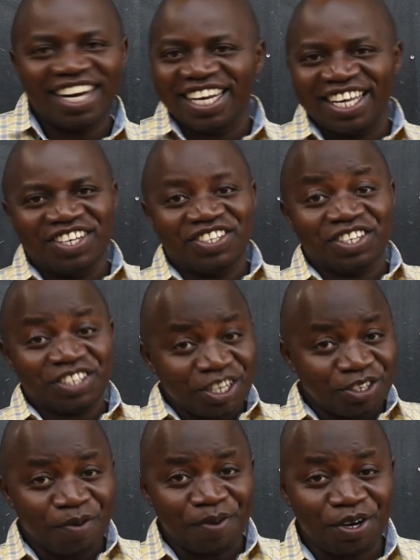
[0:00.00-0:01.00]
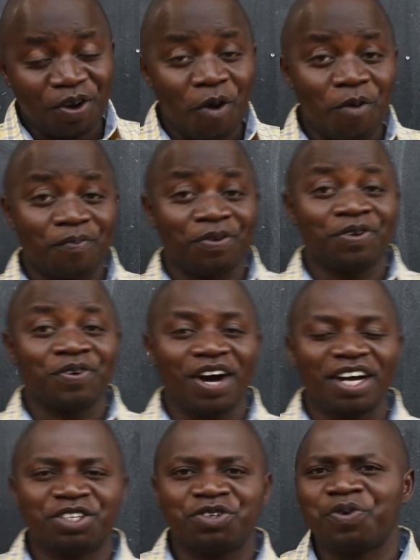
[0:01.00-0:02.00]
ladies and gentlemen. Hope you
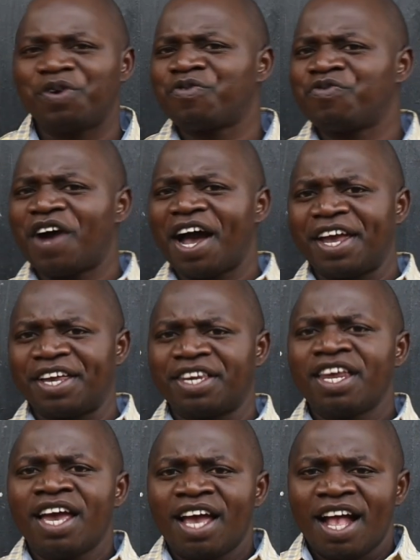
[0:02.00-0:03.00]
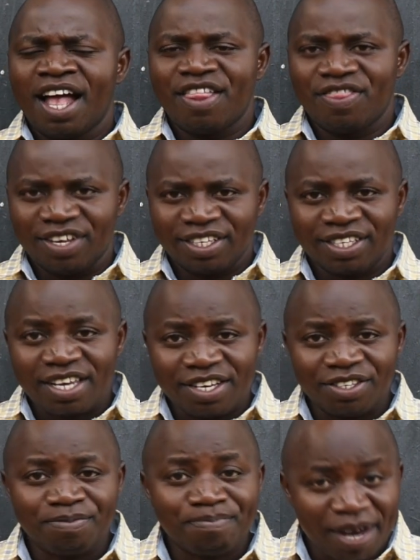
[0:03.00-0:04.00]
are doing fine. This
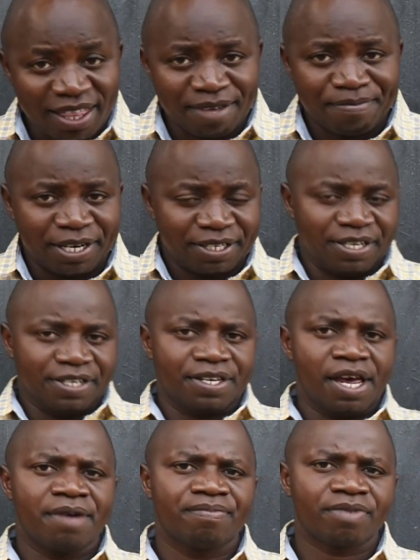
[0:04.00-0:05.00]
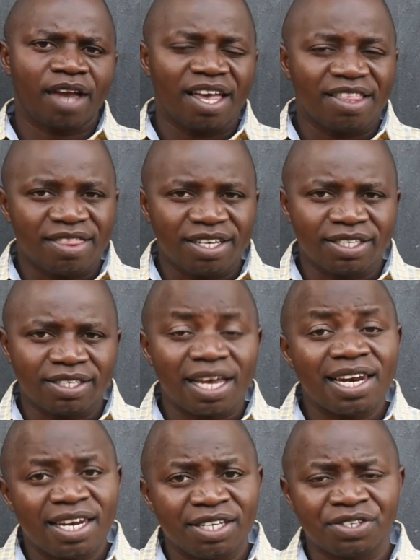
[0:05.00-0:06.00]
is mathematics. In this
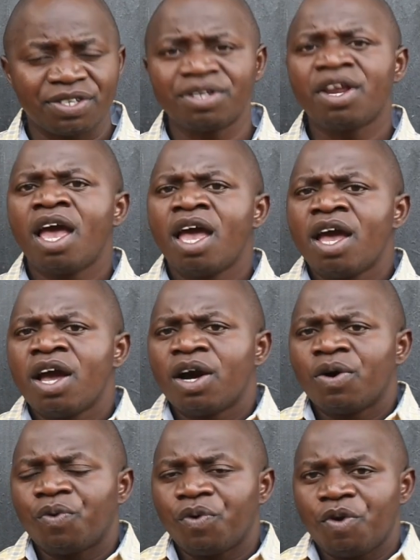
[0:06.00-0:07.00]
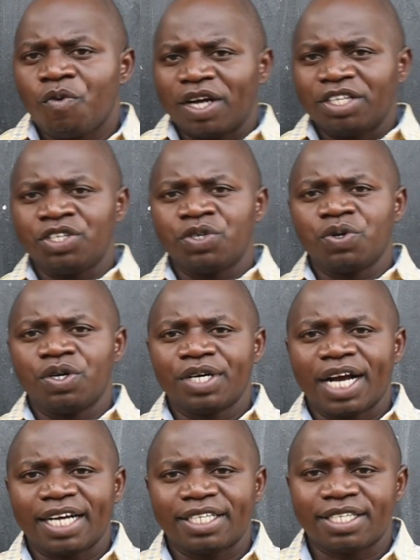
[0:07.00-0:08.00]
lesson, we want to
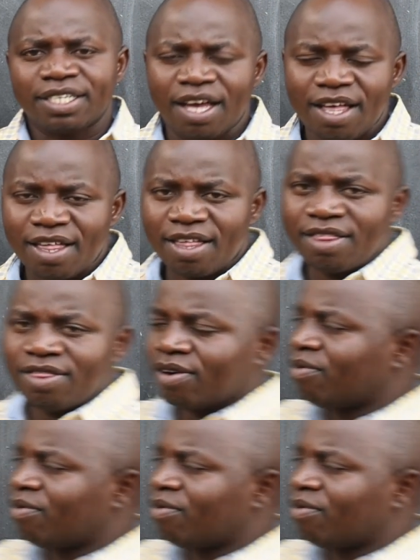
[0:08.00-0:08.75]
look at the